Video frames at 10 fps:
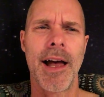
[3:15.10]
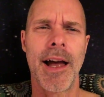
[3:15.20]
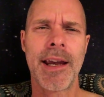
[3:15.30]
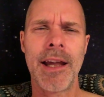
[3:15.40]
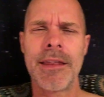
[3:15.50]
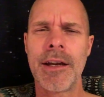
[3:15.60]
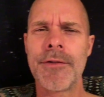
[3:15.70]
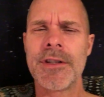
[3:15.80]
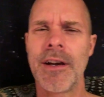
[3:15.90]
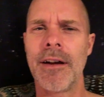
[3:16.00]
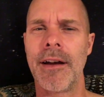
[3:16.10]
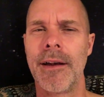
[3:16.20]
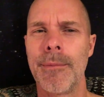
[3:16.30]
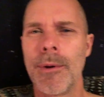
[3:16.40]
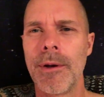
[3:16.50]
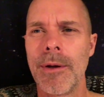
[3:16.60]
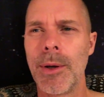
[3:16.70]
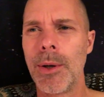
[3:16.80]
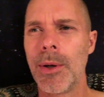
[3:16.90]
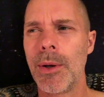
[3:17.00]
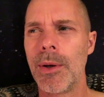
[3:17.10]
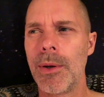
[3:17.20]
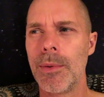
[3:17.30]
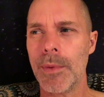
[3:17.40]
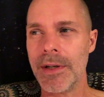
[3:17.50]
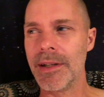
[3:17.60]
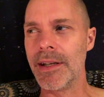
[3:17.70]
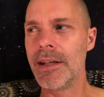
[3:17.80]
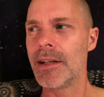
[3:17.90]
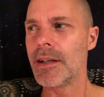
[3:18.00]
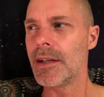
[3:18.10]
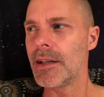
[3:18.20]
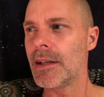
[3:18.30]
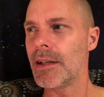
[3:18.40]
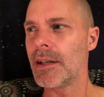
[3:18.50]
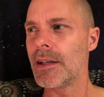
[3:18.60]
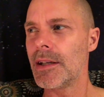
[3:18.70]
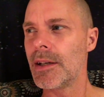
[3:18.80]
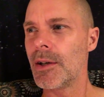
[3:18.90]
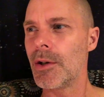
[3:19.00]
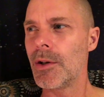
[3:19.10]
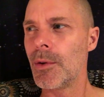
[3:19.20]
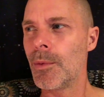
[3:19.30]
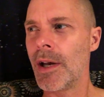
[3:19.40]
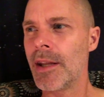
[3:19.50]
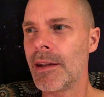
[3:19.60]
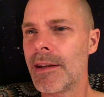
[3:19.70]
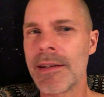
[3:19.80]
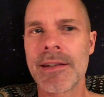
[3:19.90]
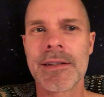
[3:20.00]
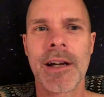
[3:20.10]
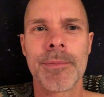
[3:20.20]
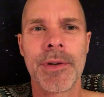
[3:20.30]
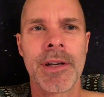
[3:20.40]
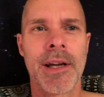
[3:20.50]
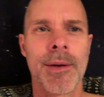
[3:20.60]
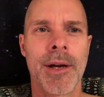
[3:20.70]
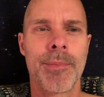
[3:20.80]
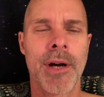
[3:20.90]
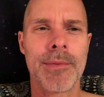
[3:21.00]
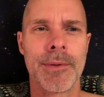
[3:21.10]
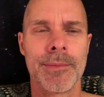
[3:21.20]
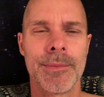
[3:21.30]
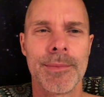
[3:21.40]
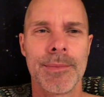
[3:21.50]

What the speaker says: I can't think of a time, really, when this has not been a problem.